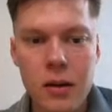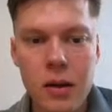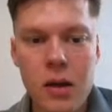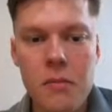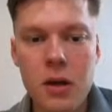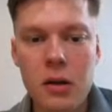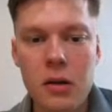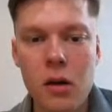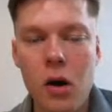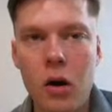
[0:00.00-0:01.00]
emit
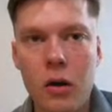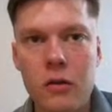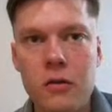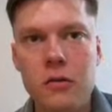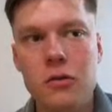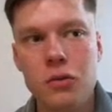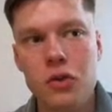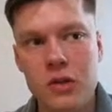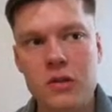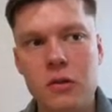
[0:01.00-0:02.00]
logs to
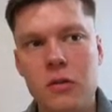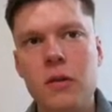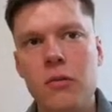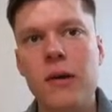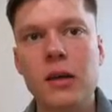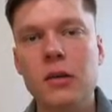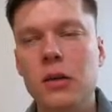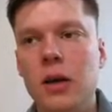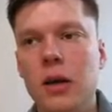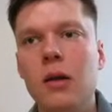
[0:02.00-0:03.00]
just sort of the
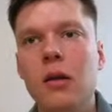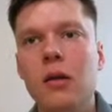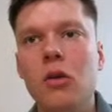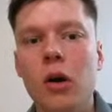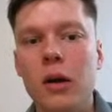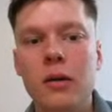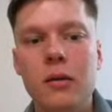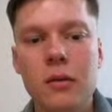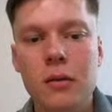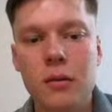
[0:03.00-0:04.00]
regular
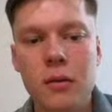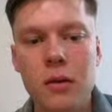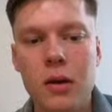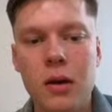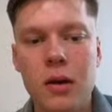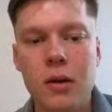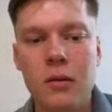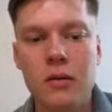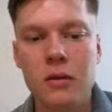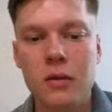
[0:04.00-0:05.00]
logging
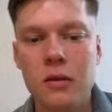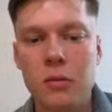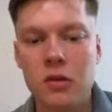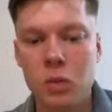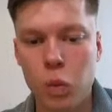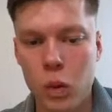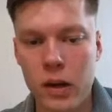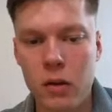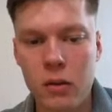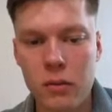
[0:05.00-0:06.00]
system as
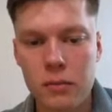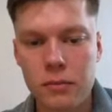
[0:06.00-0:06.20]
well,